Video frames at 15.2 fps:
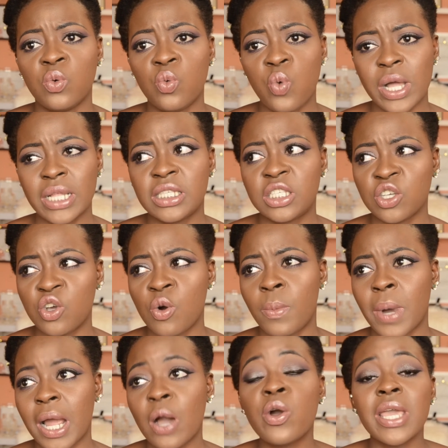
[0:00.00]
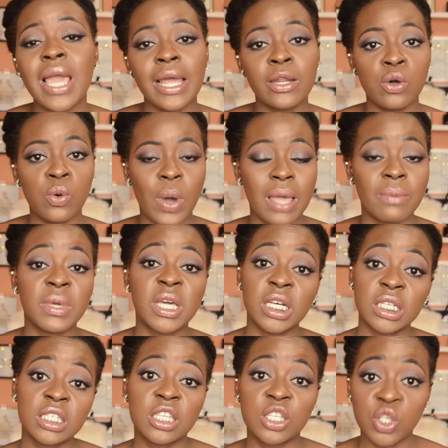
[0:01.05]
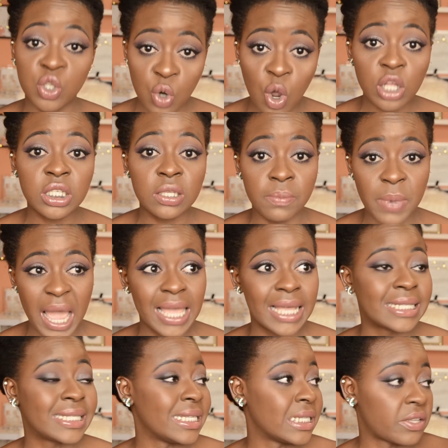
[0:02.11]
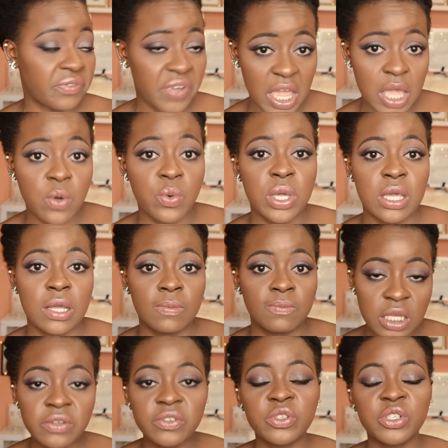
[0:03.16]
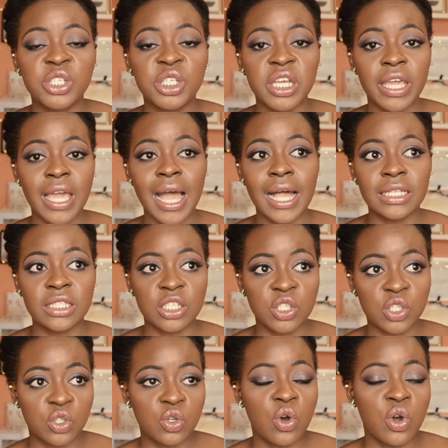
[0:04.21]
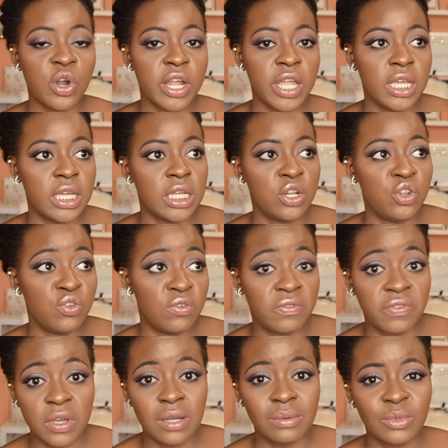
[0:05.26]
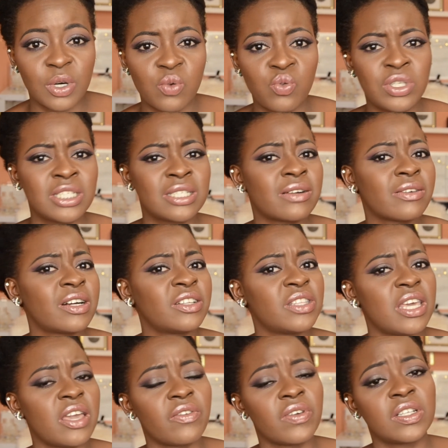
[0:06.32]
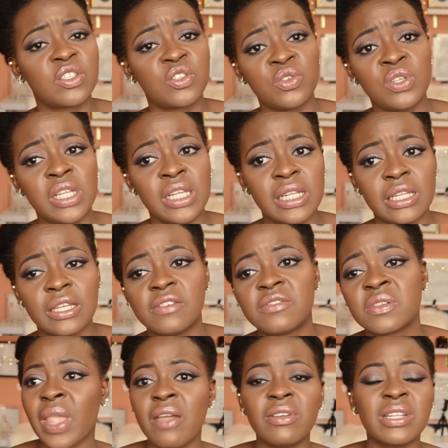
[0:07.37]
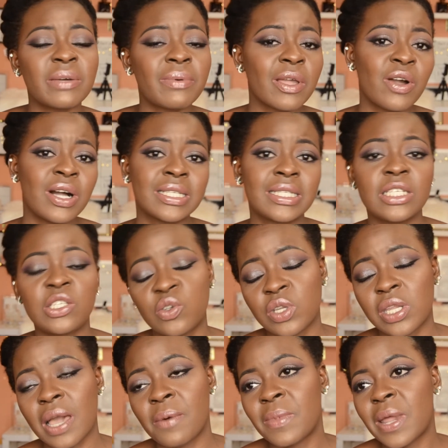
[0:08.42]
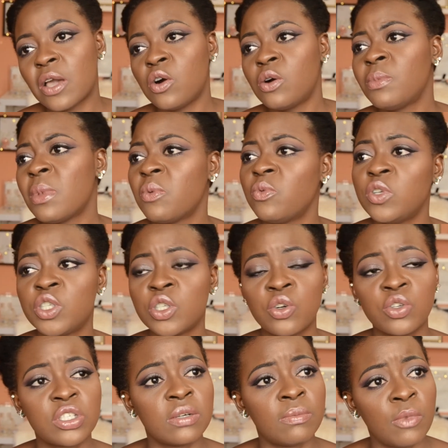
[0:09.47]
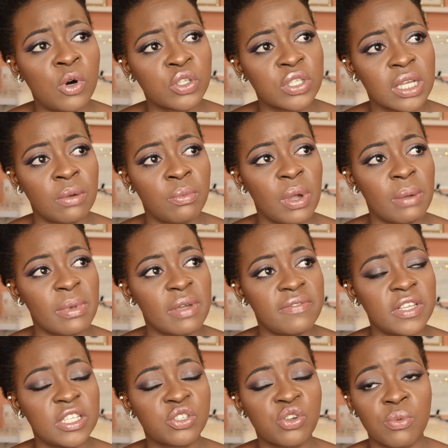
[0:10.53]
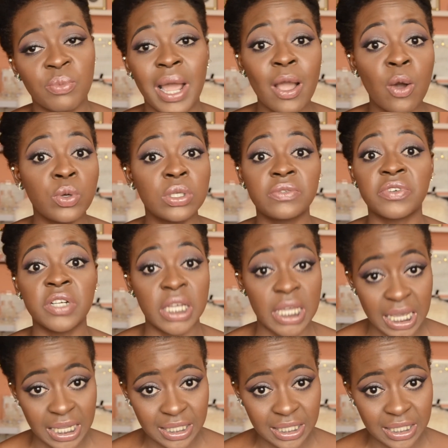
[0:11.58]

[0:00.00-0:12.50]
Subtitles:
went to go buy. Oh yeah, I know why, because the store to buy it is far away. Shea has a store in Noverma, which is around the area Tunde lives. Every time I go and see Tunde, I'm like, oh, maybe we should go to the mall so I can buy my face cream, but I always forget.